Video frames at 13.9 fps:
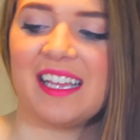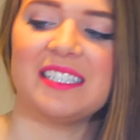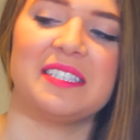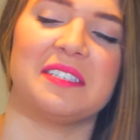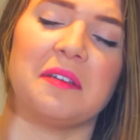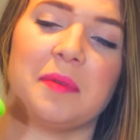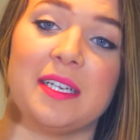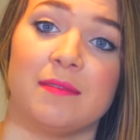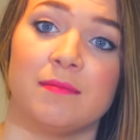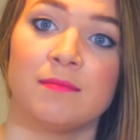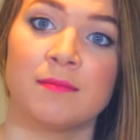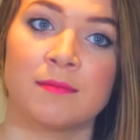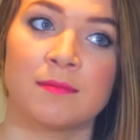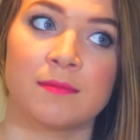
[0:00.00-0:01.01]
I mean,
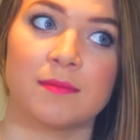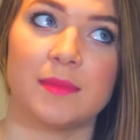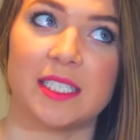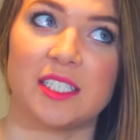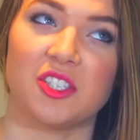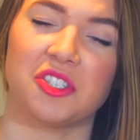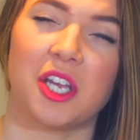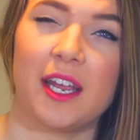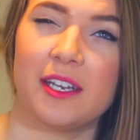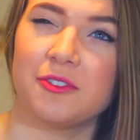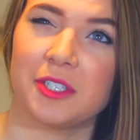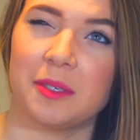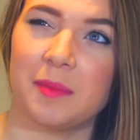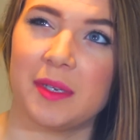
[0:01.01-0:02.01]
it's a
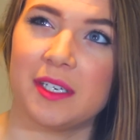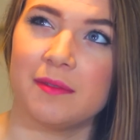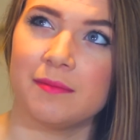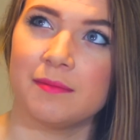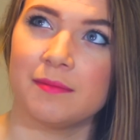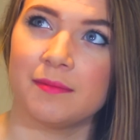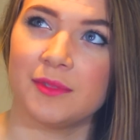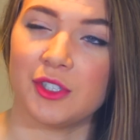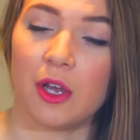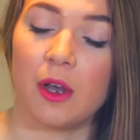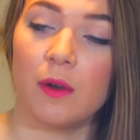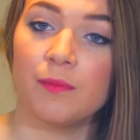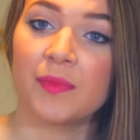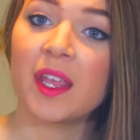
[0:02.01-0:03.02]
shine treatment,
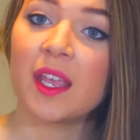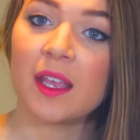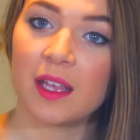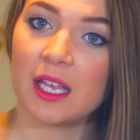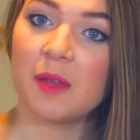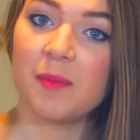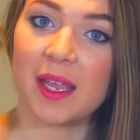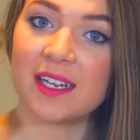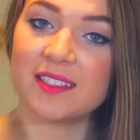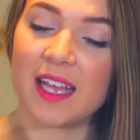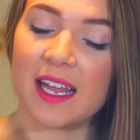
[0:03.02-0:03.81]
so it makes